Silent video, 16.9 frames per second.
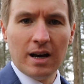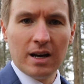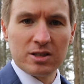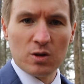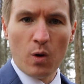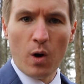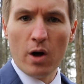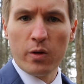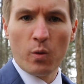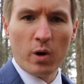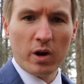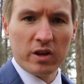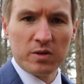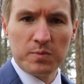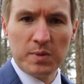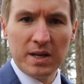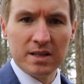So all the work
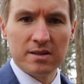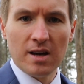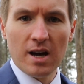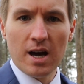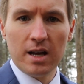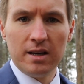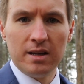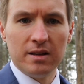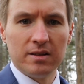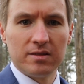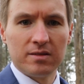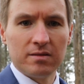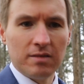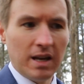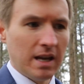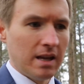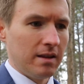that's being done
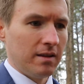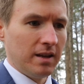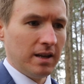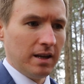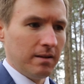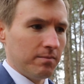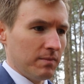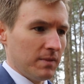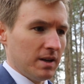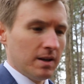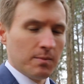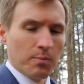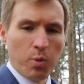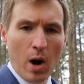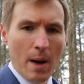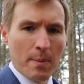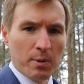is in the
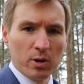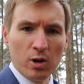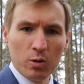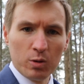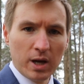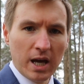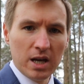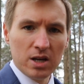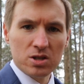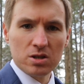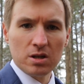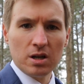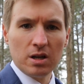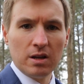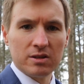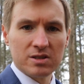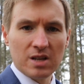proper location.
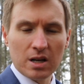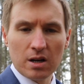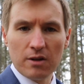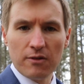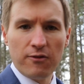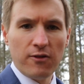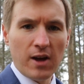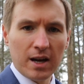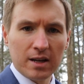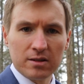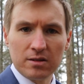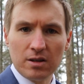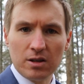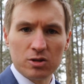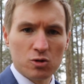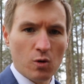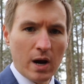It's not going to affect
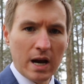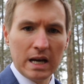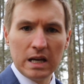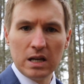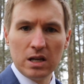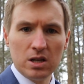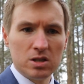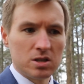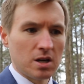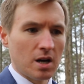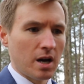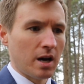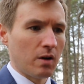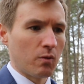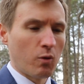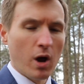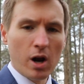drainage,
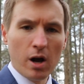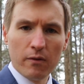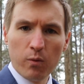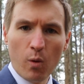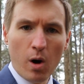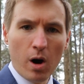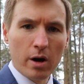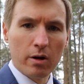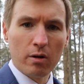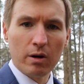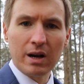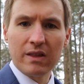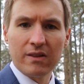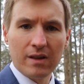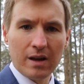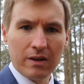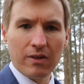runoff water, or
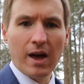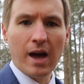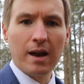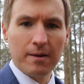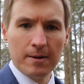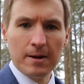anything like that.